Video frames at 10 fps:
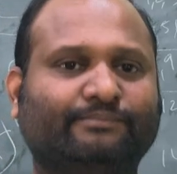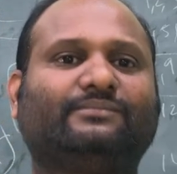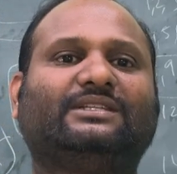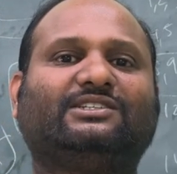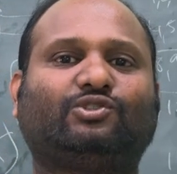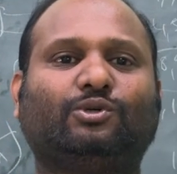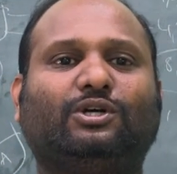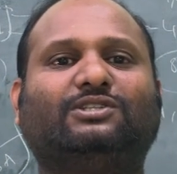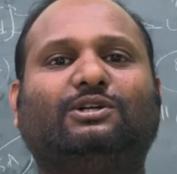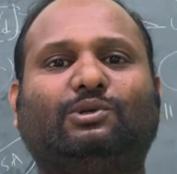This
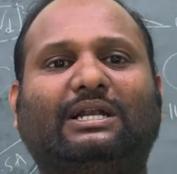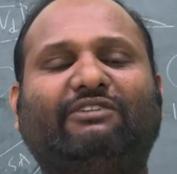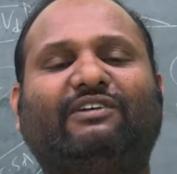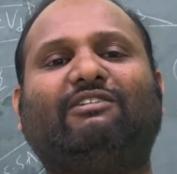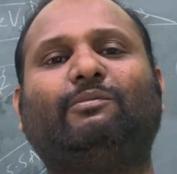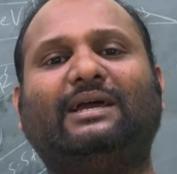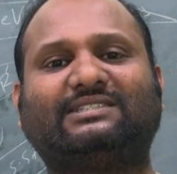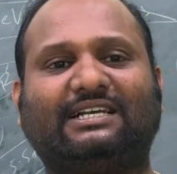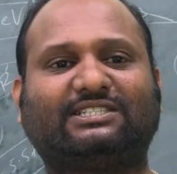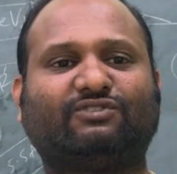2025 will be a
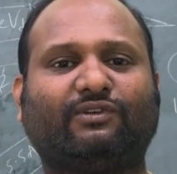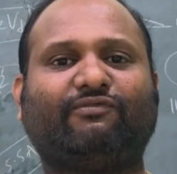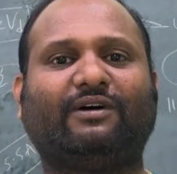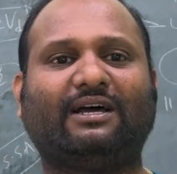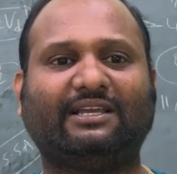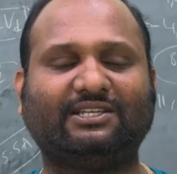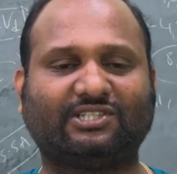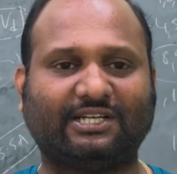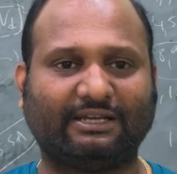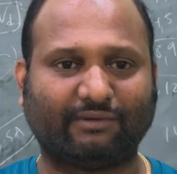successful for each
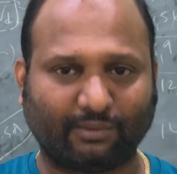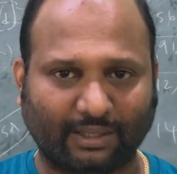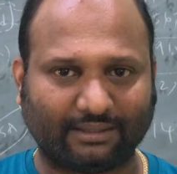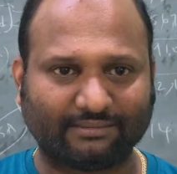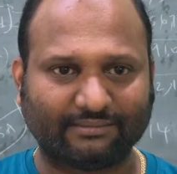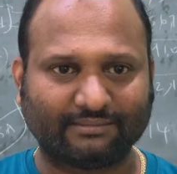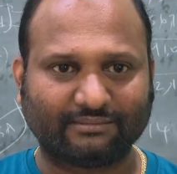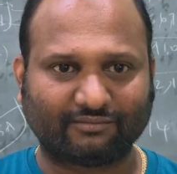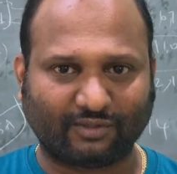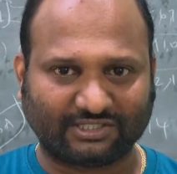and everyone
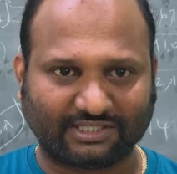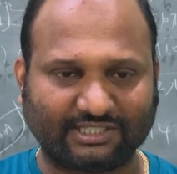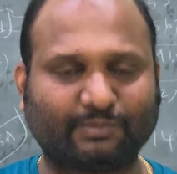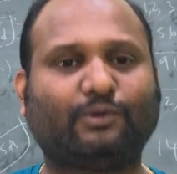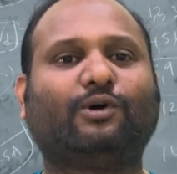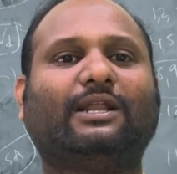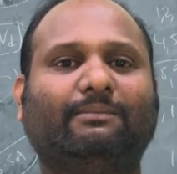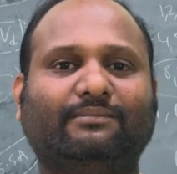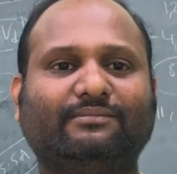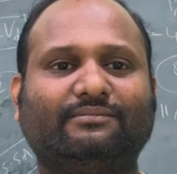watching this
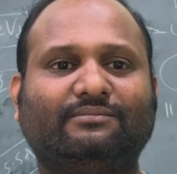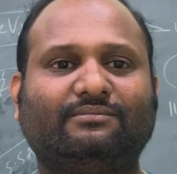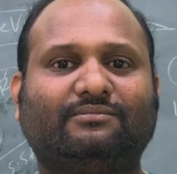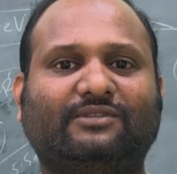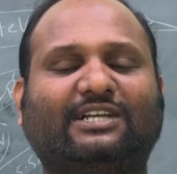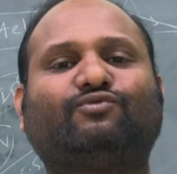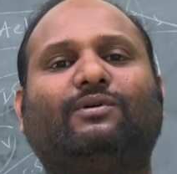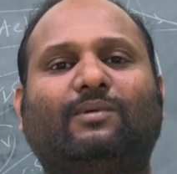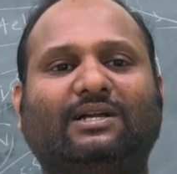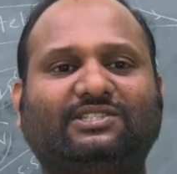program. Thanks
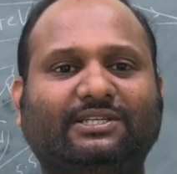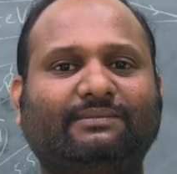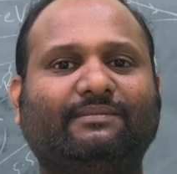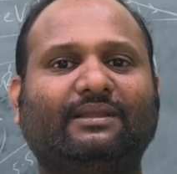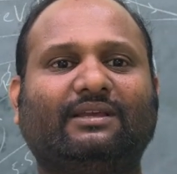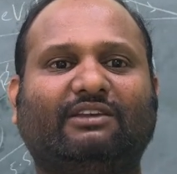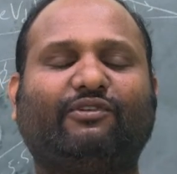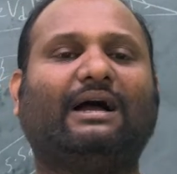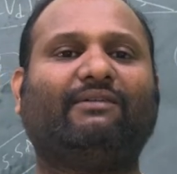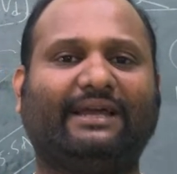for watching. If
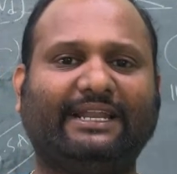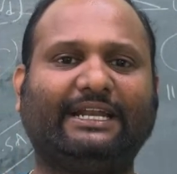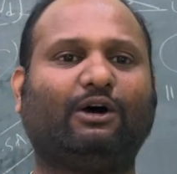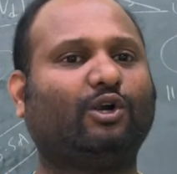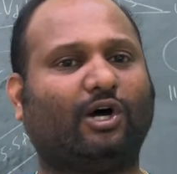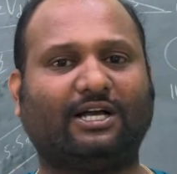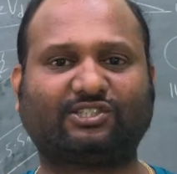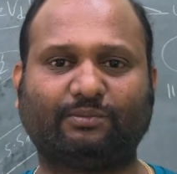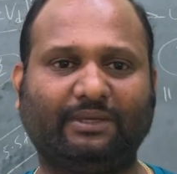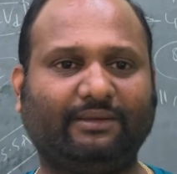you have any doubt,
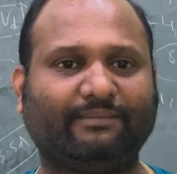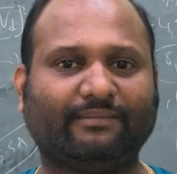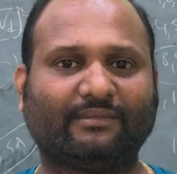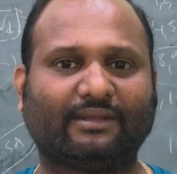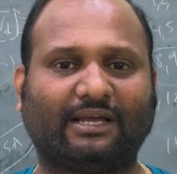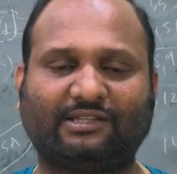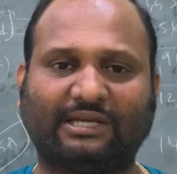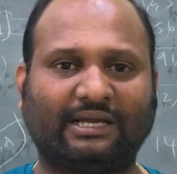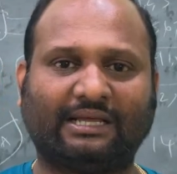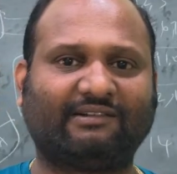ask me.
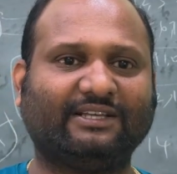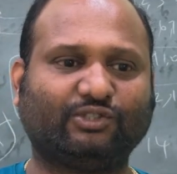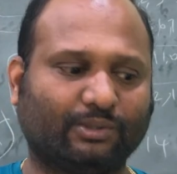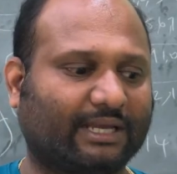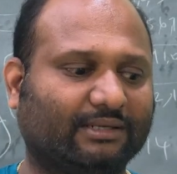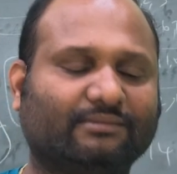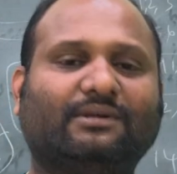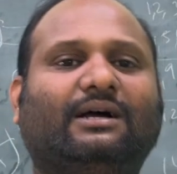Otherwise you can